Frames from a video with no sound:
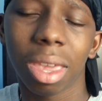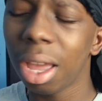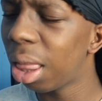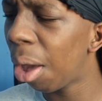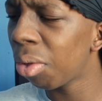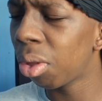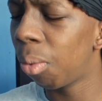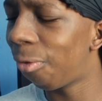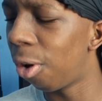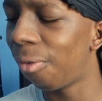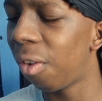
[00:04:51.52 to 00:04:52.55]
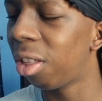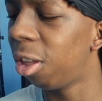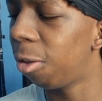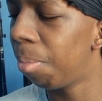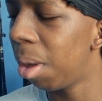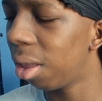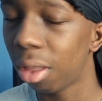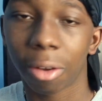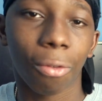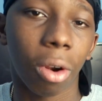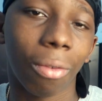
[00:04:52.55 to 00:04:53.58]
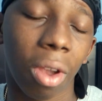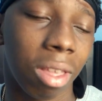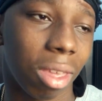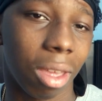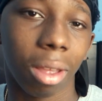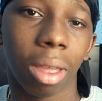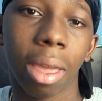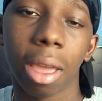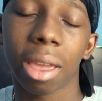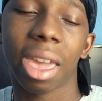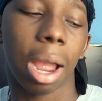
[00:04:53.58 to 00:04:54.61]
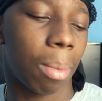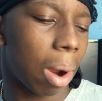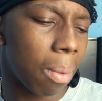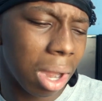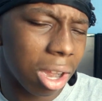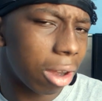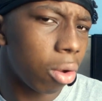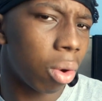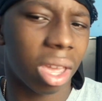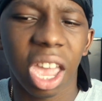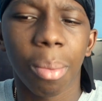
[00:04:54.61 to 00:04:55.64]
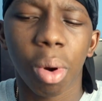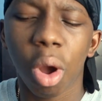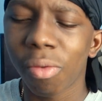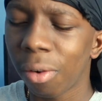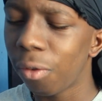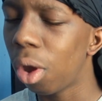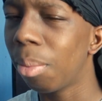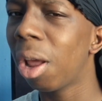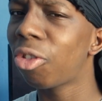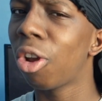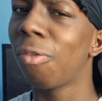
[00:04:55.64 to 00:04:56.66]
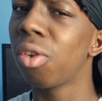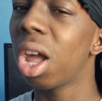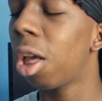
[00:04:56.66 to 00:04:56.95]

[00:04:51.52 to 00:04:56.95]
yeah, that was the front-facing camera. I really didn't do a camera overview. I'm not sure if you